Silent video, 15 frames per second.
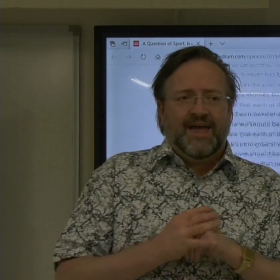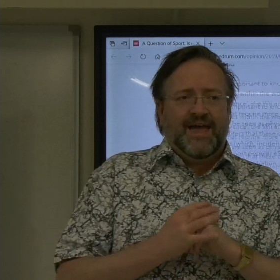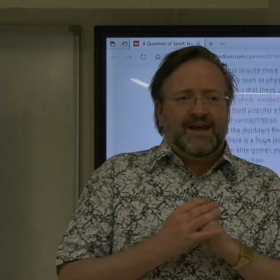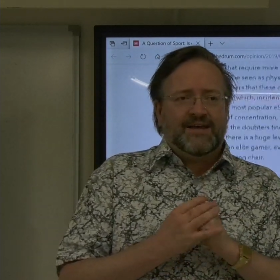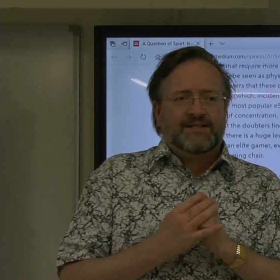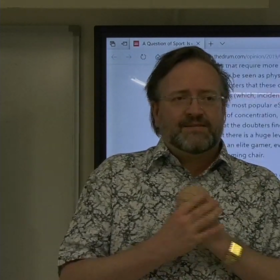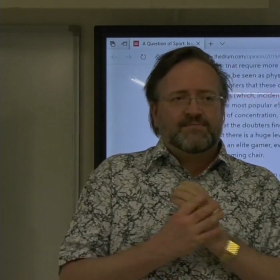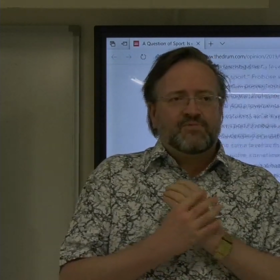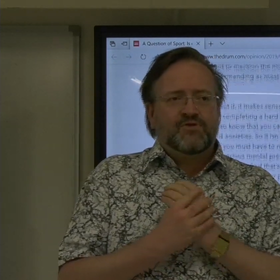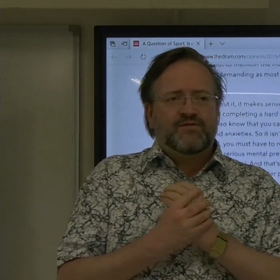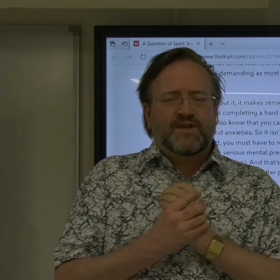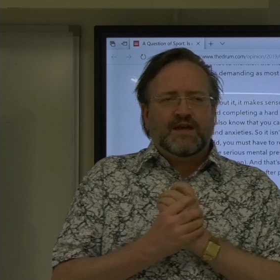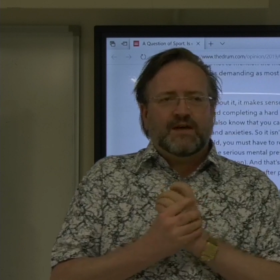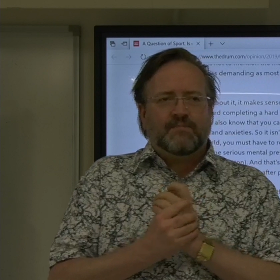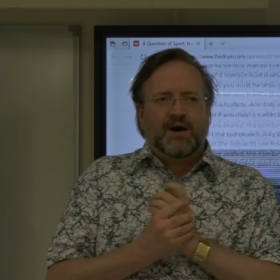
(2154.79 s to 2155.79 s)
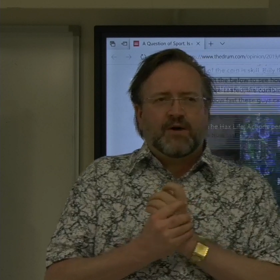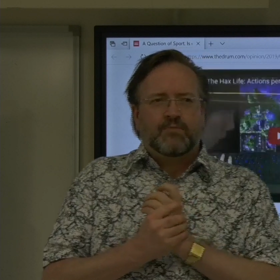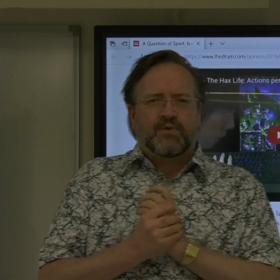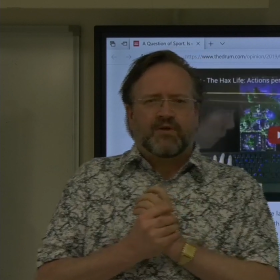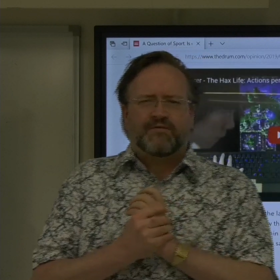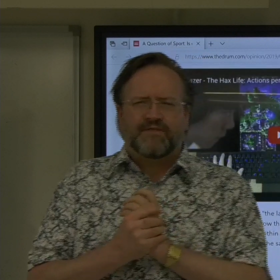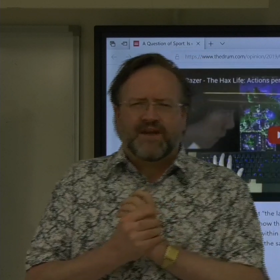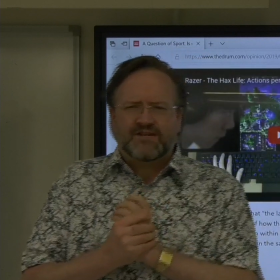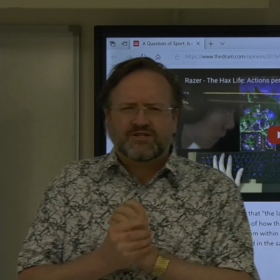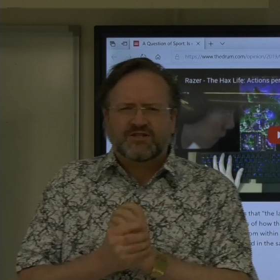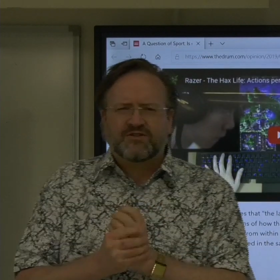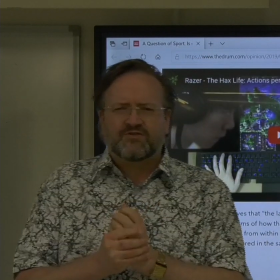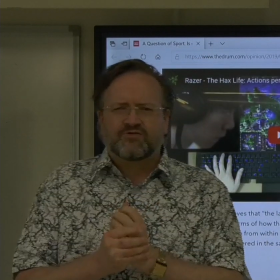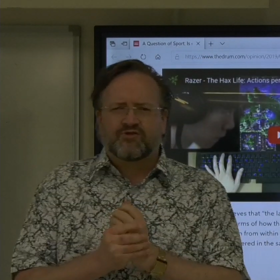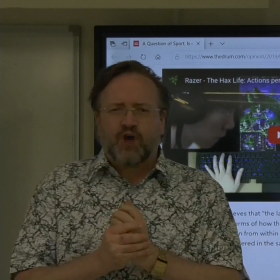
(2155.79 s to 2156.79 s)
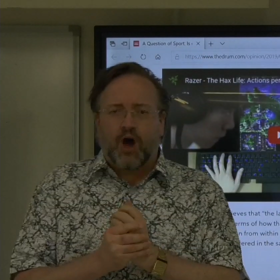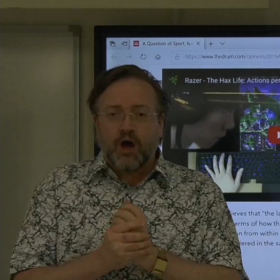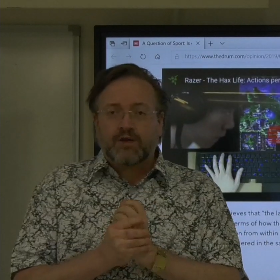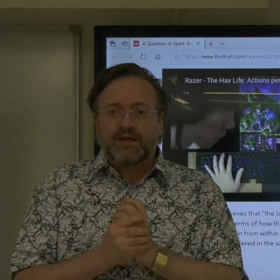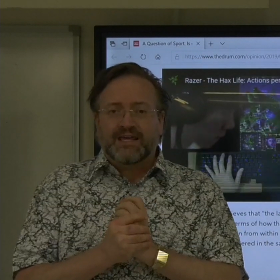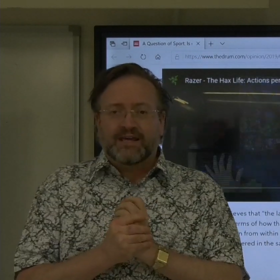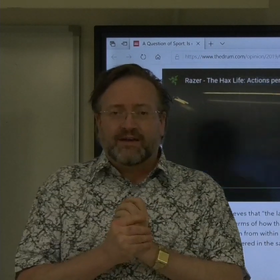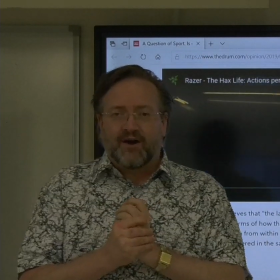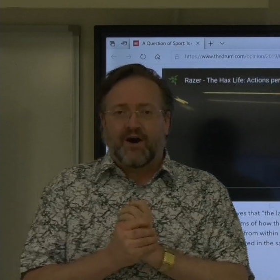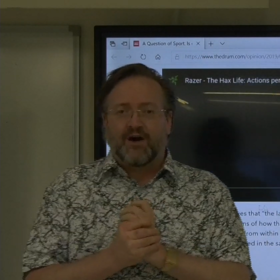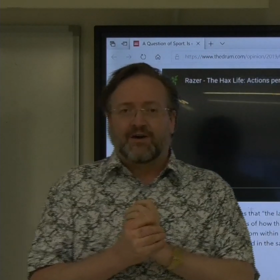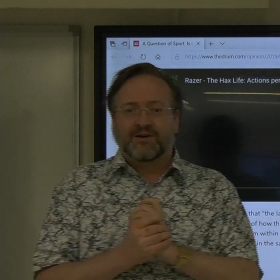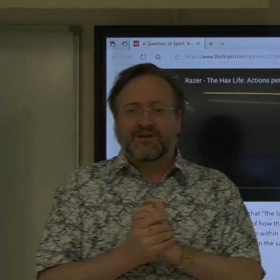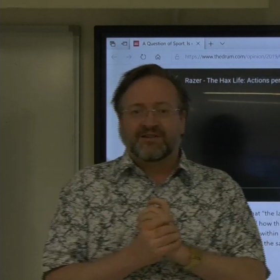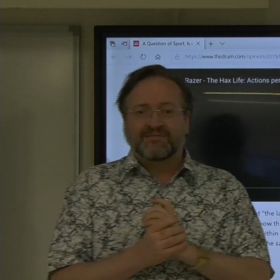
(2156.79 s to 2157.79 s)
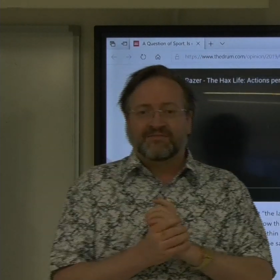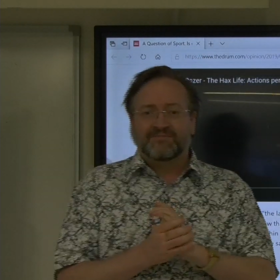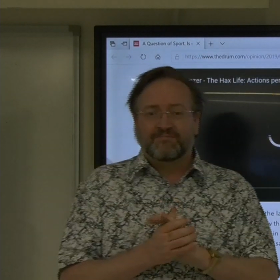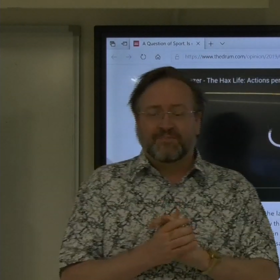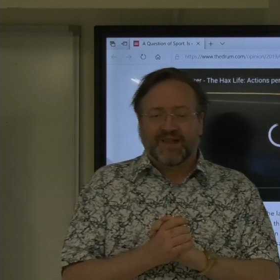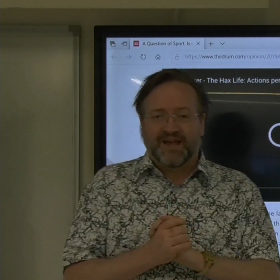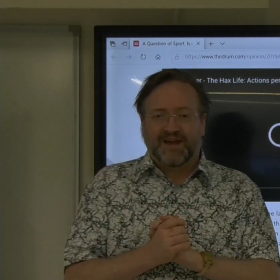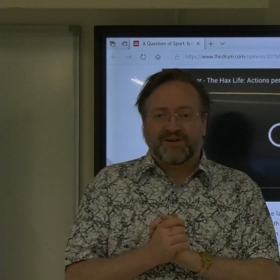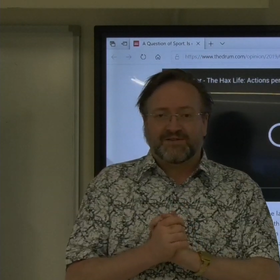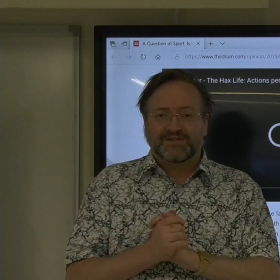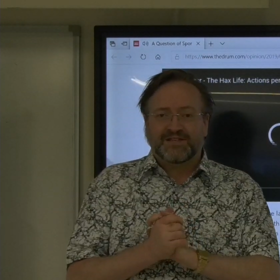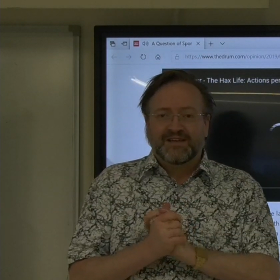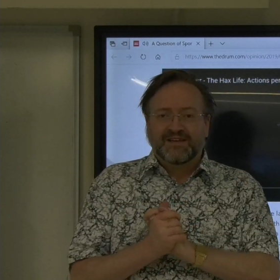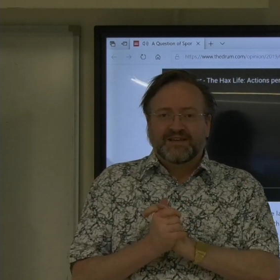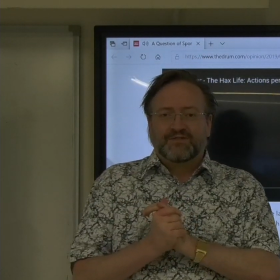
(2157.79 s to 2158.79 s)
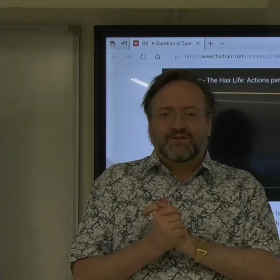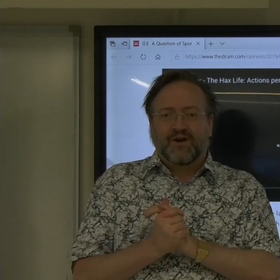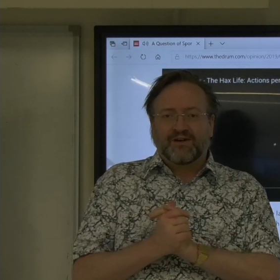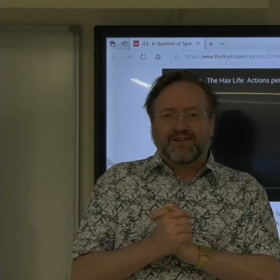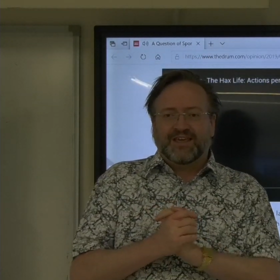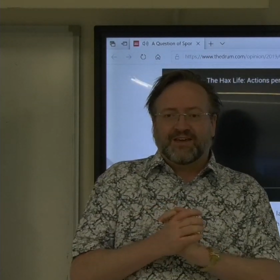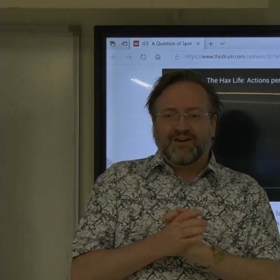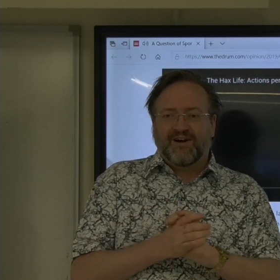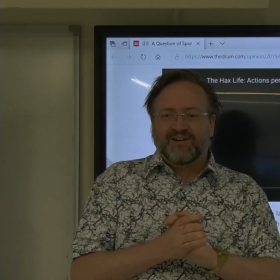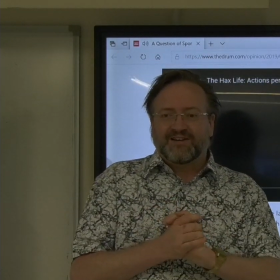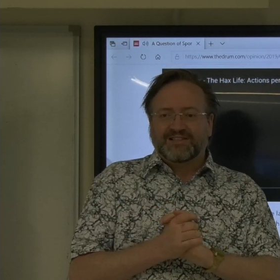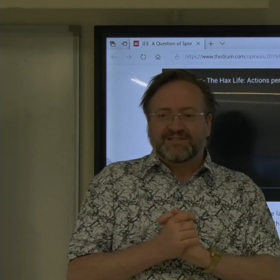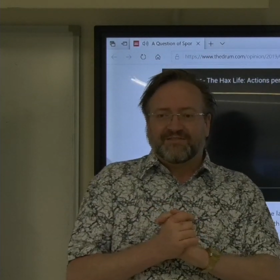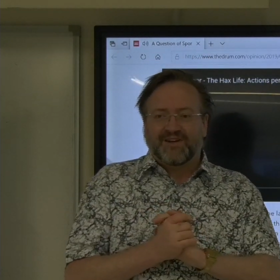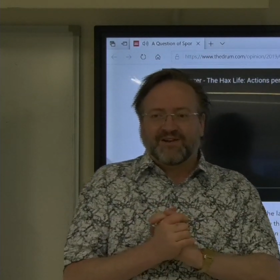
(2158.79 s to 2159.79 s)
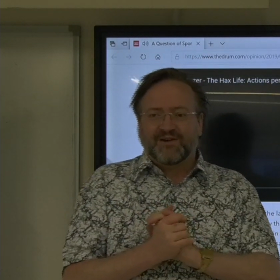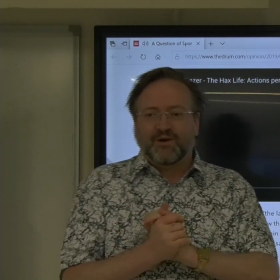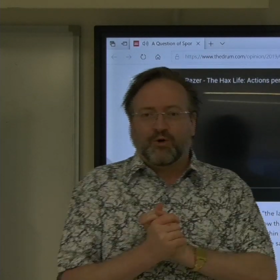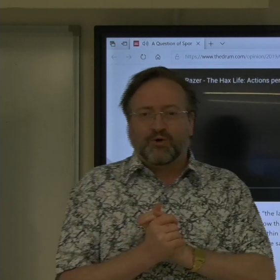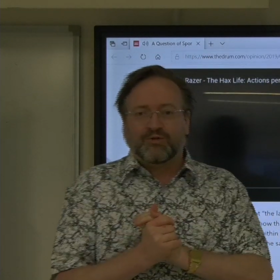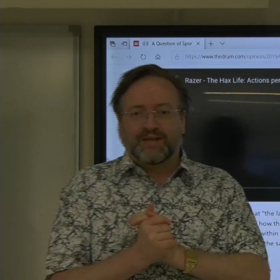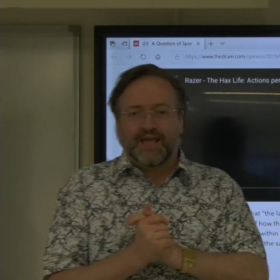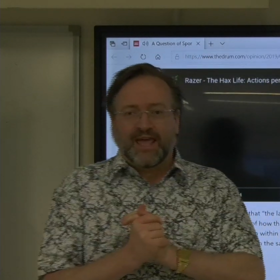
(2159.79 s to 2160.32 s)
And it's a movie about professional Donkey Kong players. Donkey Kong is a very old